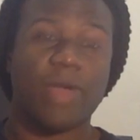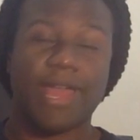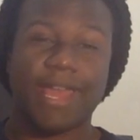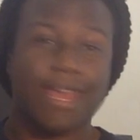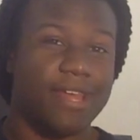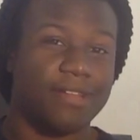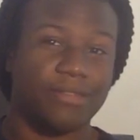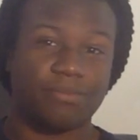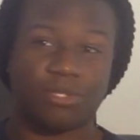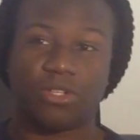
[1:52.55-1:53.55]
and
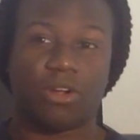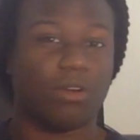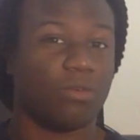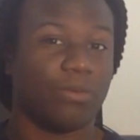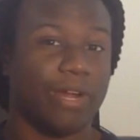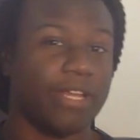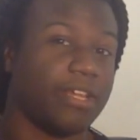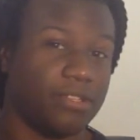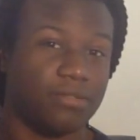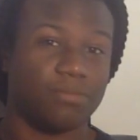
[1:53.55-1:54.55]
start
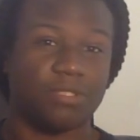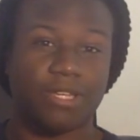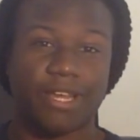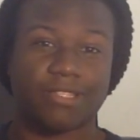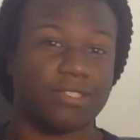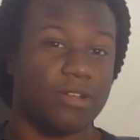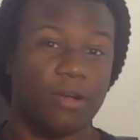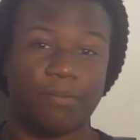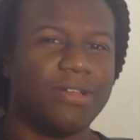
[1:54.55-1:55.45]
wrecking S up.